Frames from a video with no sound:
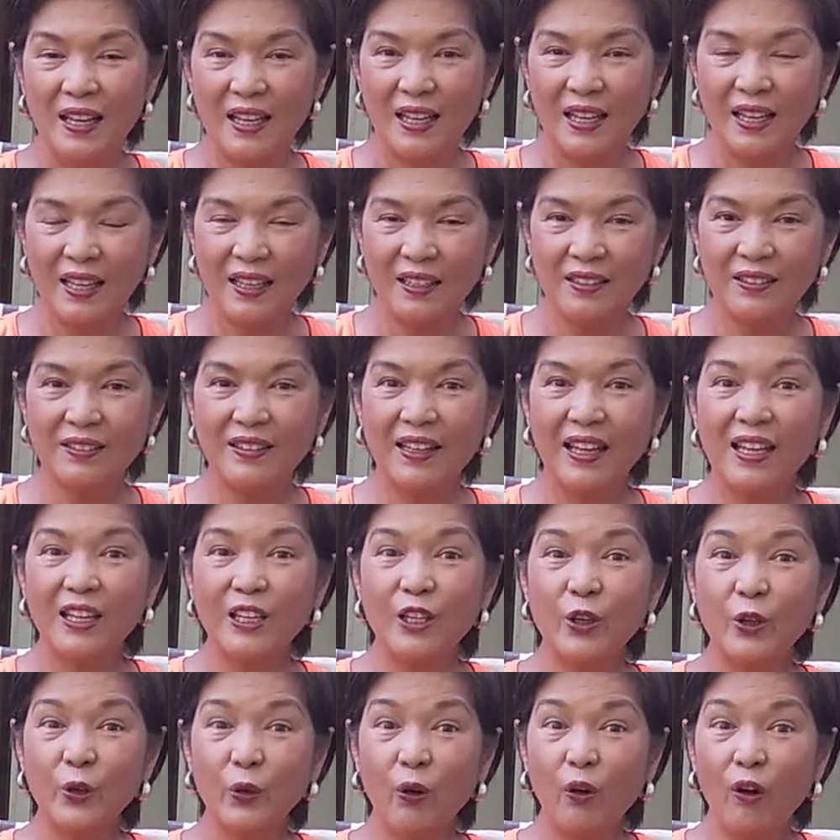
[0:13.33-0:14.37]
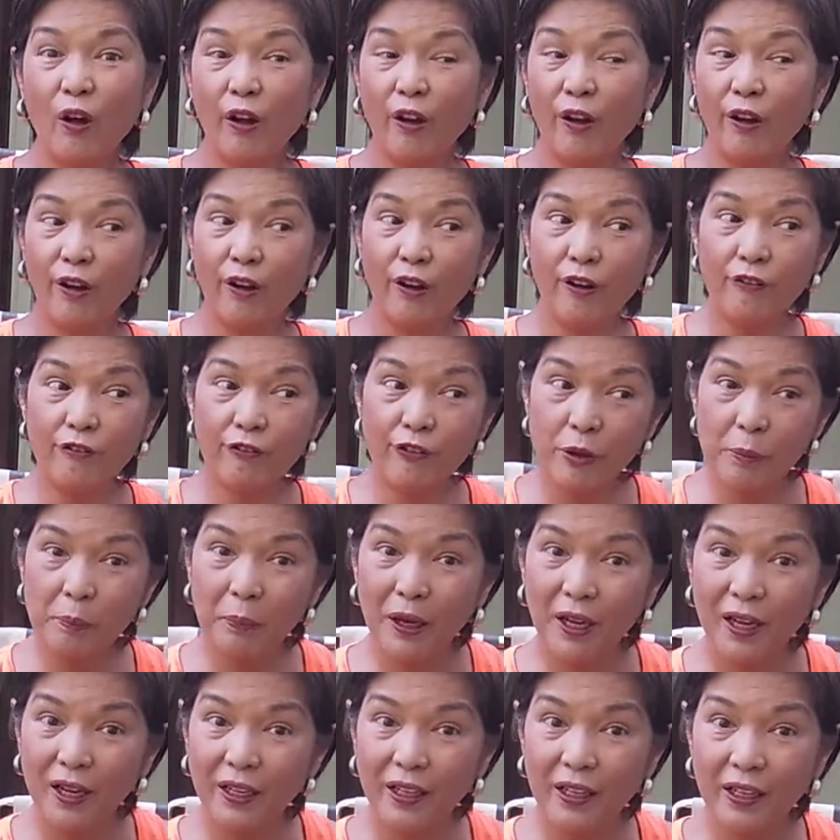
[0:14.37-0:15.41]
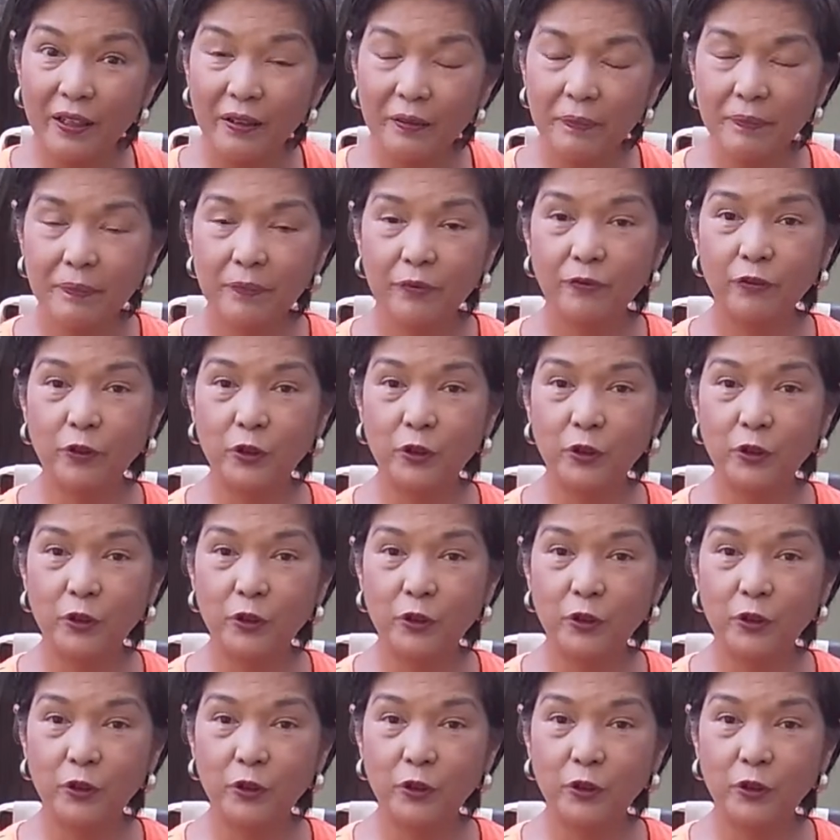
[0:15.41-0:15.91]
And thank you everybody